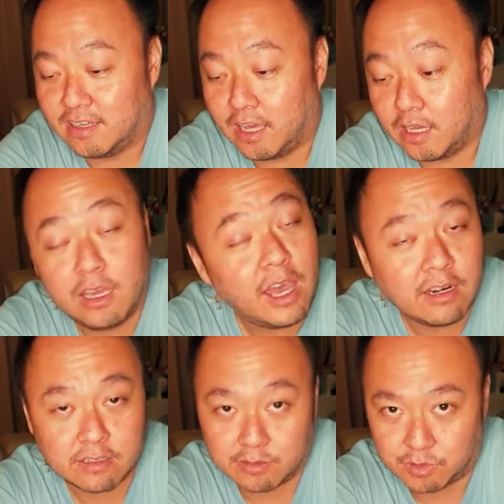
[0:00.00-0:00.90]
And he
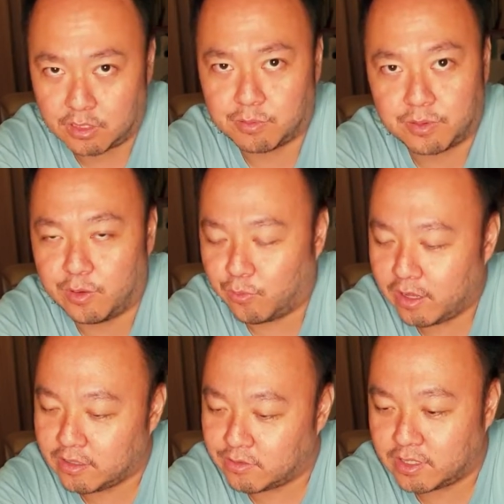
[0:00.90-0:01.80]
handled himself pretty
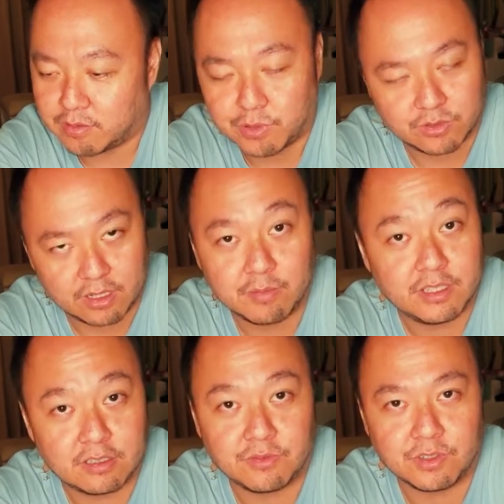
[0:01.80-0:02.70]
well during the post-game
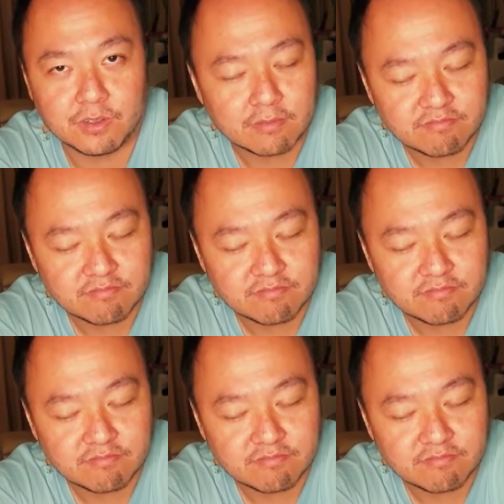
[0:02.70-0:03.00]
interview.